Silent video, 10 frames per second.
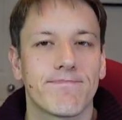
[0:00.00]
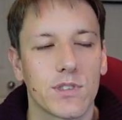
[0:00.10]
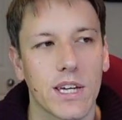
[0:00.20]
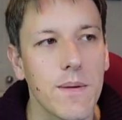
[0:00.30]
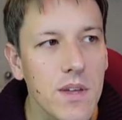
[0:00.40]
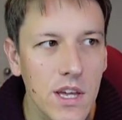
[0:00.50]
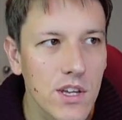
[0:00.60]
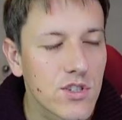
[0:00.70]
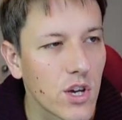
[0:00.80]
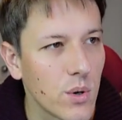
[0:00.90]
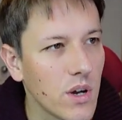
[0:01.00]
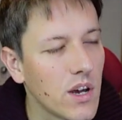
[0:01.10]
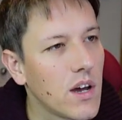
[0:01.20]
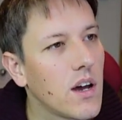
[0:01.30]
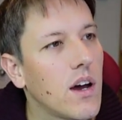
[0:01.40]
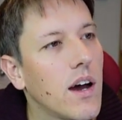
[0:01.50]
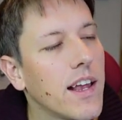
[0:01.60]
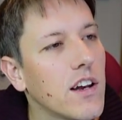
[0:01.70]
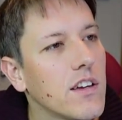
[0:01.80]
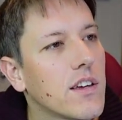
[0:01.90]
Okay, so I
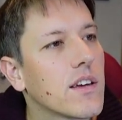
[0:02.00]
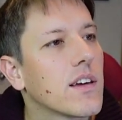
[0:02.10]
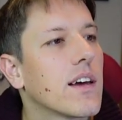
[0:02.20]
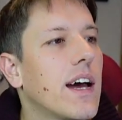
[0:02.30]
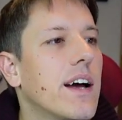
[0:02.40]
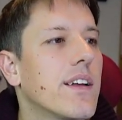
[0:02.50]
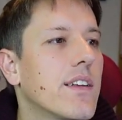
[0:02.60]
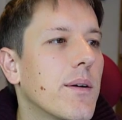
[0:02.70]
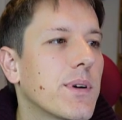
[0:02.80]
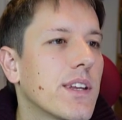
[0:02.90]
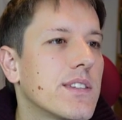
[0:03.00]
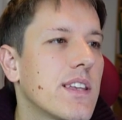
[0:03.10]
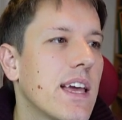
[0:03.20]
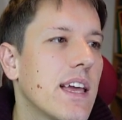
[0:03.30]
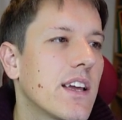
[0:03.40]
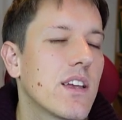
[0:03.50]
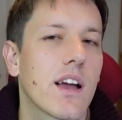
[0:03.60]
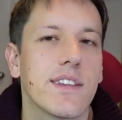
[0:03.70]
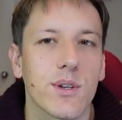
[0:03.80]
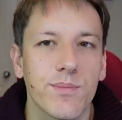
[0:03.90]
look at, I'm going to say,
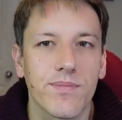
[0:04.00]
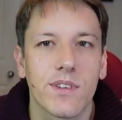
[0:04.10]
okay, so